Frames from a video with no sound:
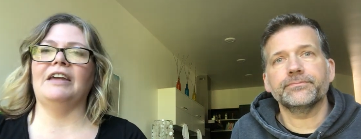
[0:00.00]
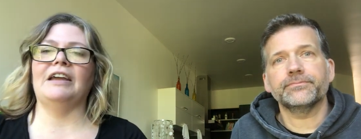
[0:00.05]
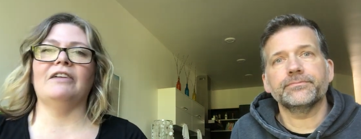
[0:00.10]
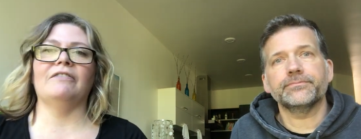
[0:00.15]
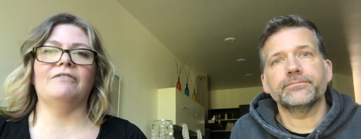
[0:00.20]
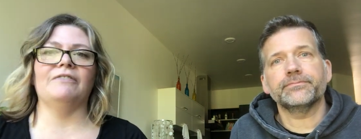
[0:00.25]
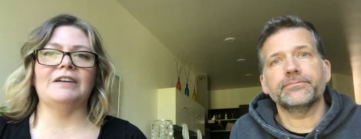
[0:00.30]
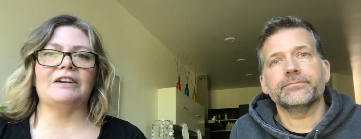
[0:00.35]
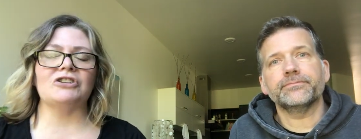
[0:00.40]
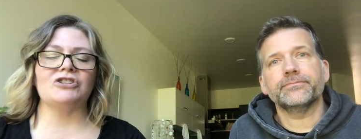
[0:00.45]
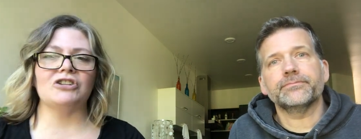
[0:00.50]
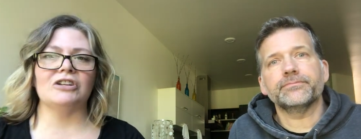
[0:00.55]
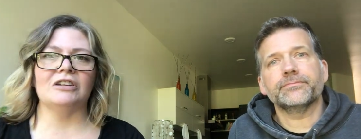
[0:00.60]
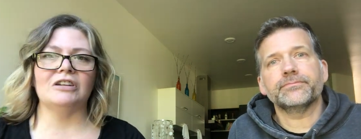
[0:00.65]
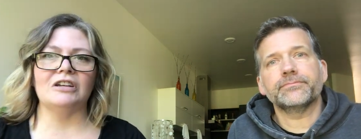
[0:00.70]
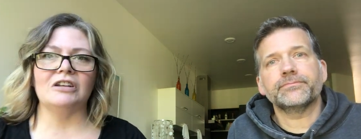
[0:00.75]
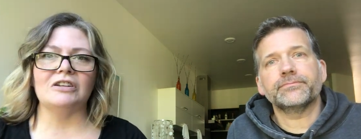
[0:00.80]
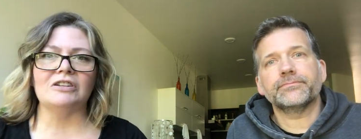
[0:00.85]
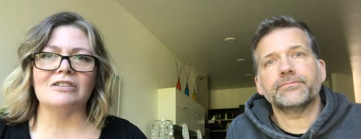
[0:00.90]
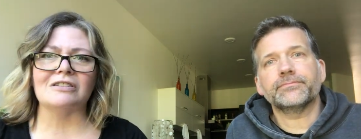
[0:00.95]
Speaker 1: think
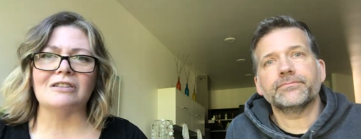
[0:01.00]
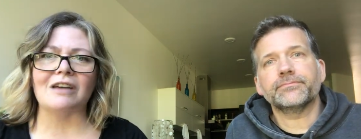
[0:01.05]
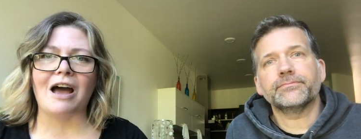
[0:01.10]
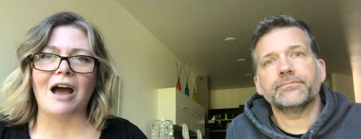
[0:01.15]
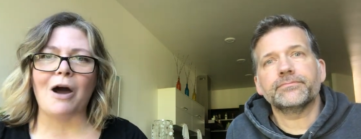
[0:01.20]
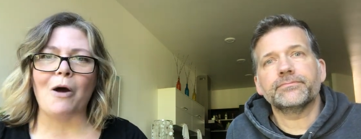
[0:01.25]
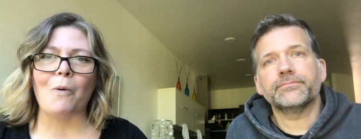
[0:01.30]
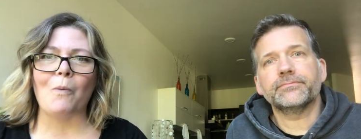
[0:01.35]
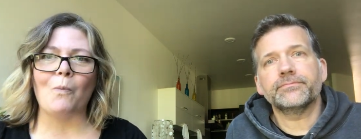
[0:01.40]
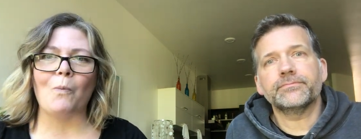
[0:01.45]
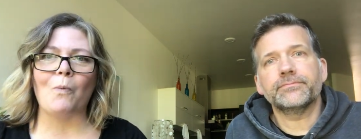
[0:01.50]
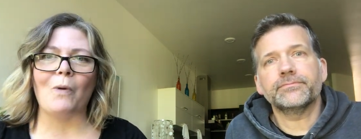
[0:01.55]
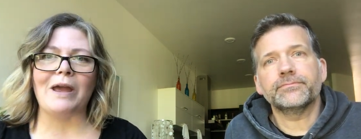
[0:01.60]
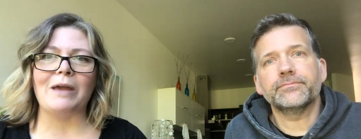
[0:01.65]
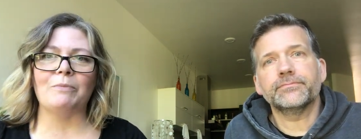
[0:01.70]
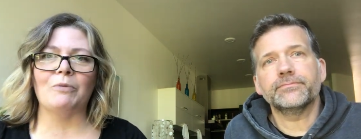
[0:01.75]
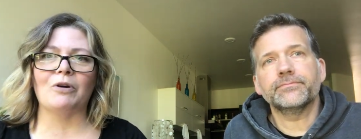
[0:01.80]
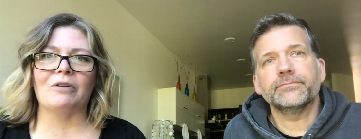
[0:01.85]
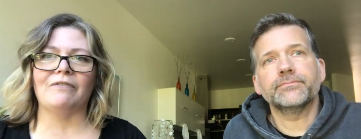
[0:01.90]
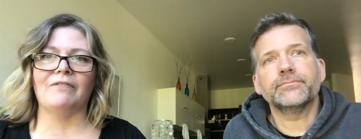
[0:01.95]
fiction is
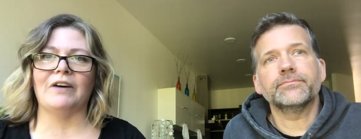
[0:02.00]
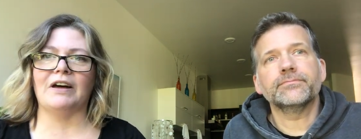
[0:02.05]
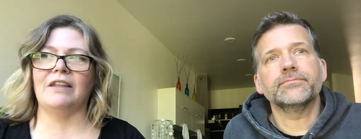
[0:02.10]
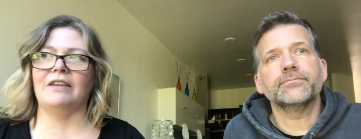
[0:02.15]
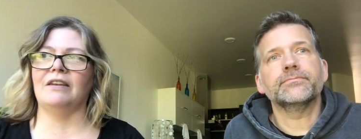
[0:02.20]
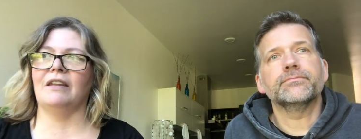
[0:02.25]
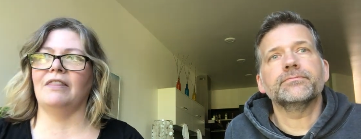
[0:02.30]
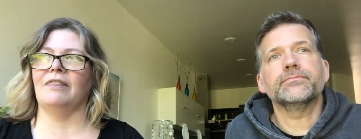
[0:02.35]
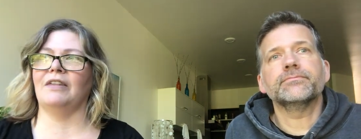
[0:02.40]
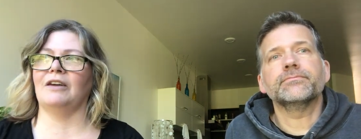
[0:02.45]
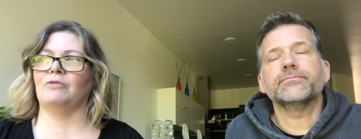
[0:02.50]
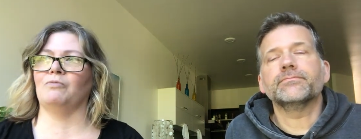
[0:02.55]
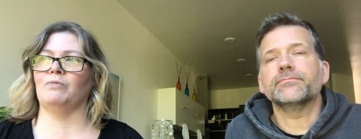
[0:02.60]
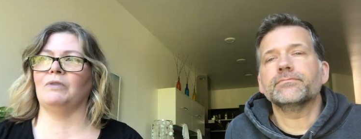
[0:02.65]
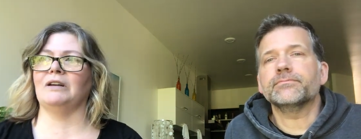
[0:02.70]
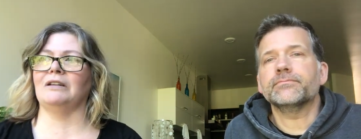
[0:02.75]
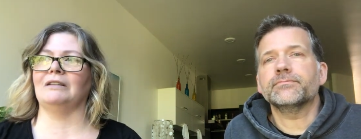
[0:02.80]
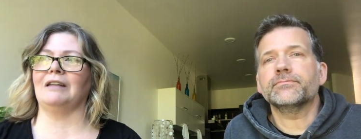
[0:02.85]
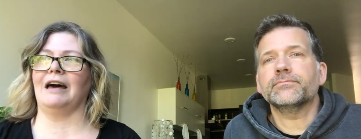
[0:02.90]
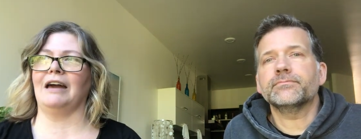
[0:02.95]
way more fun than real